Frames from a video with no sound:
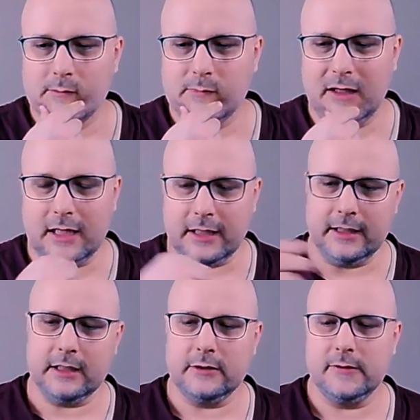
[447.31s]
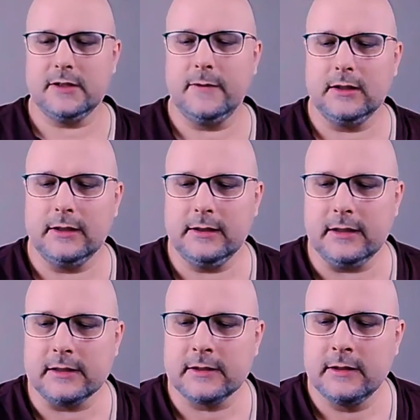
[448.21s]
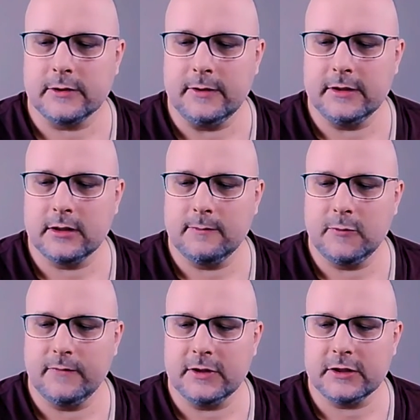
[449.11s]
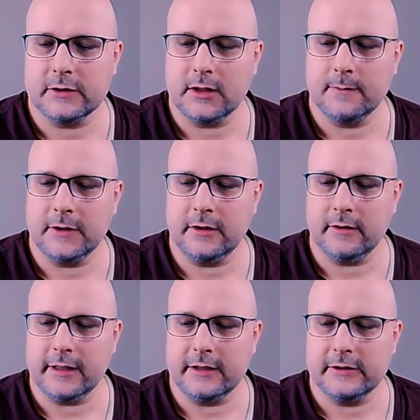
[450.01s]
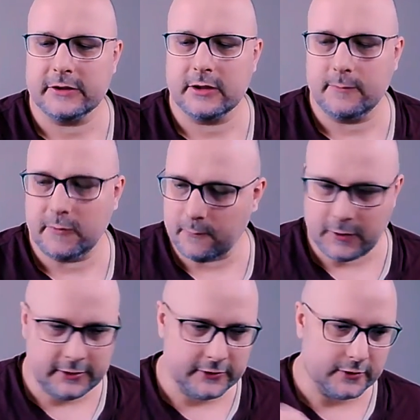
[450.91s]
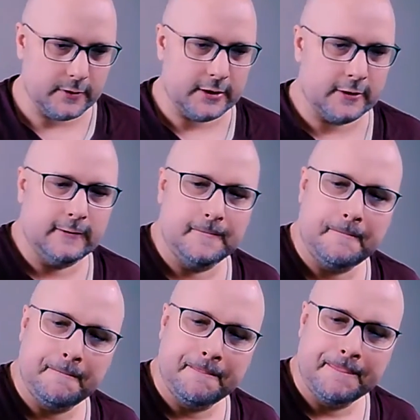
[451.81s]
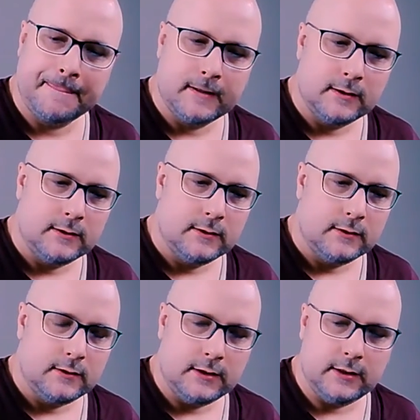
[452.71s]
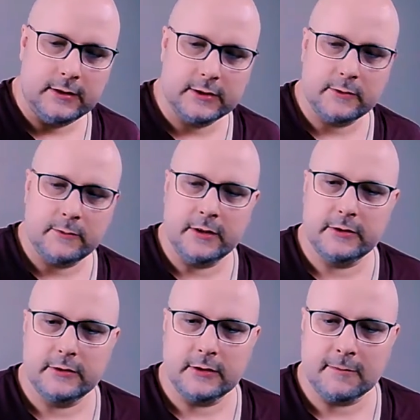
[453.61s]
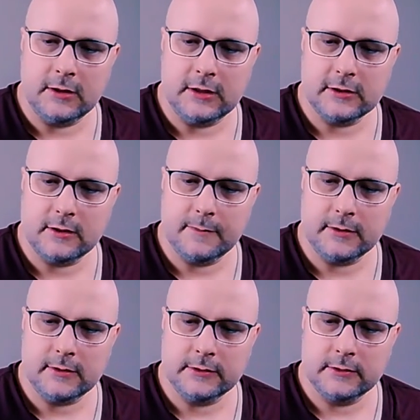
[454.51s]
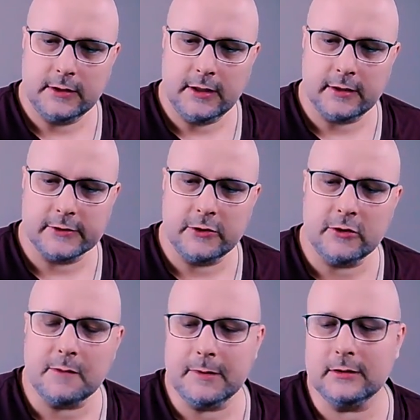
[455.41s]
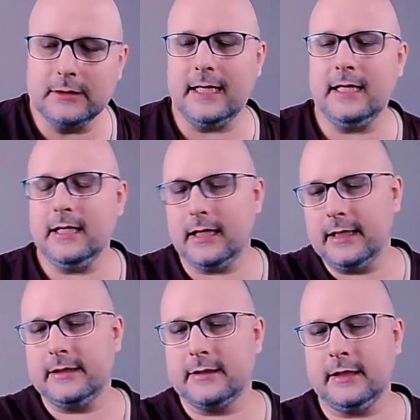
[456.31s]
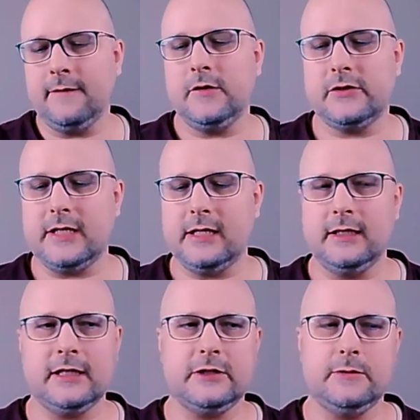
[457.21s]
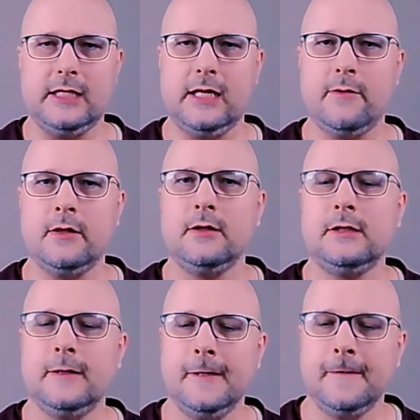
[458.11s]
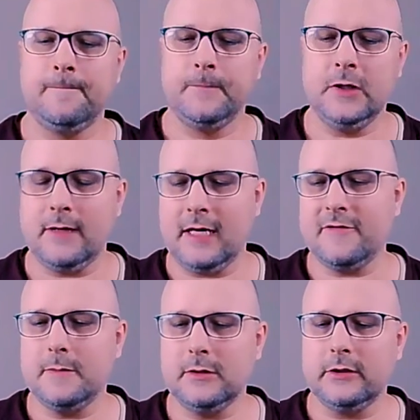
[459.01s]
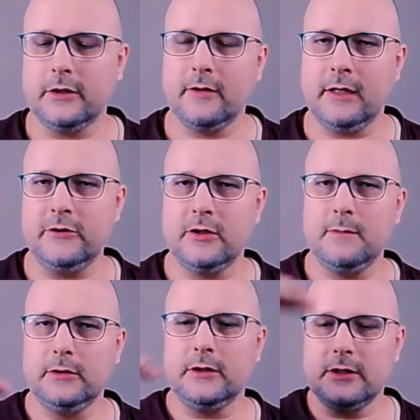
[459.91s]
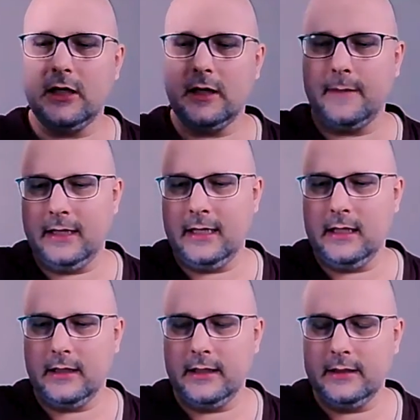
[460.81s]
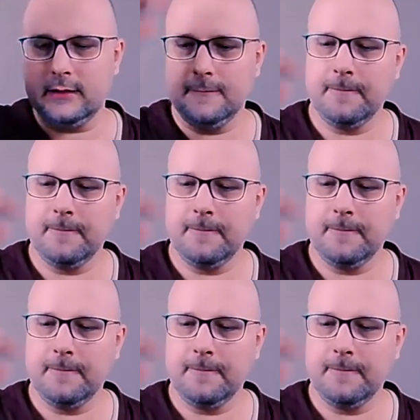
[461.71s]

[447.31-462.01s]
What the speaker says: But he can do something like this. So he's going to move this one up here. Again, he's just going to move one square. And he's going to build here. So you can build at any height. Like if you're standing next to a tower, you don't have to build on the ground. You can build on top at any height.